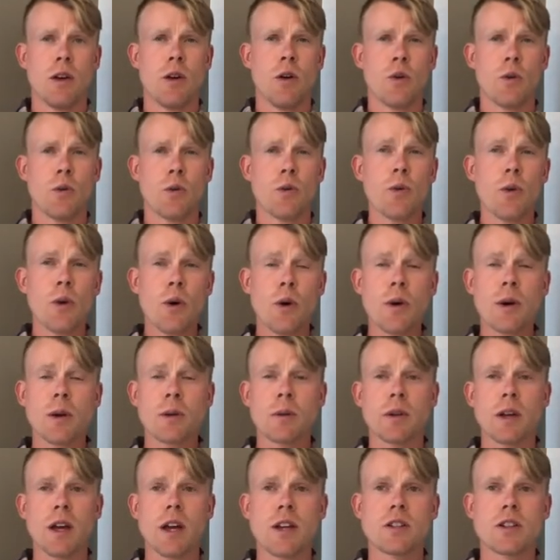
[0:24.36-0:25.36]
ruin
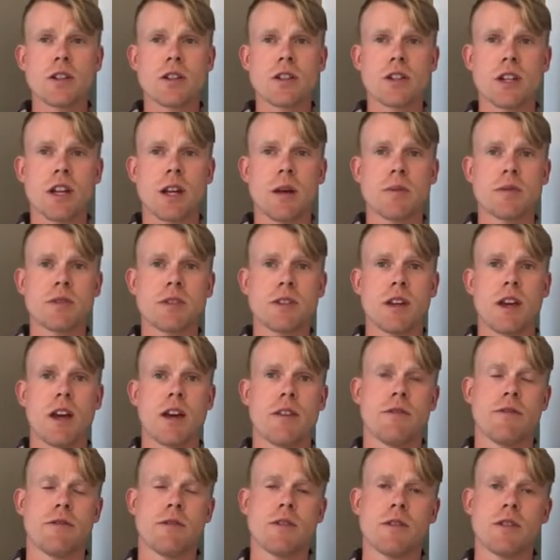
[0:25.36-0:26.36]
relationships,
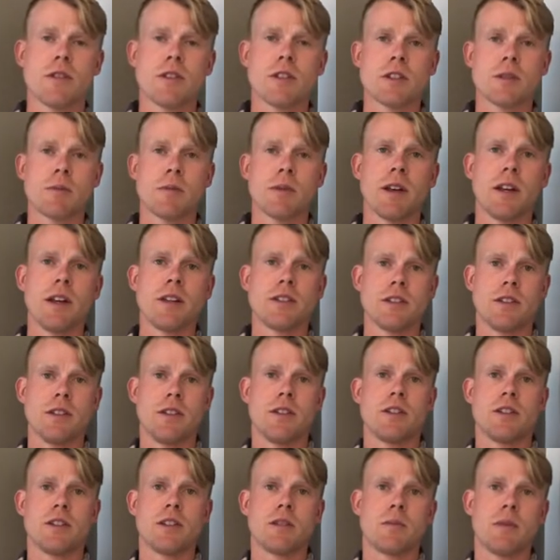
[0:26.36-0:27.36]
and further displace
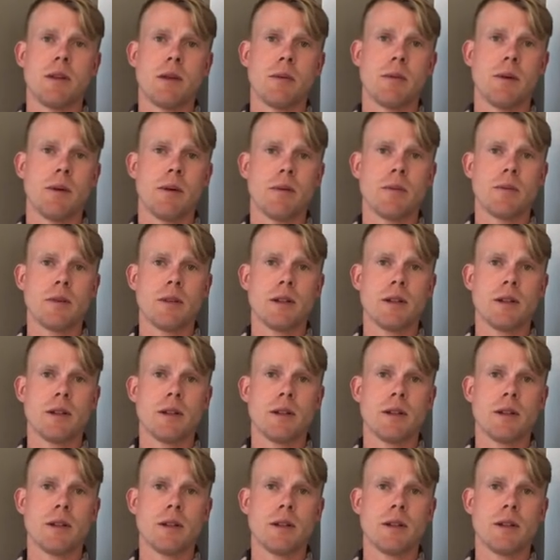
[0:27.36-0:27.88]
Indigenous people?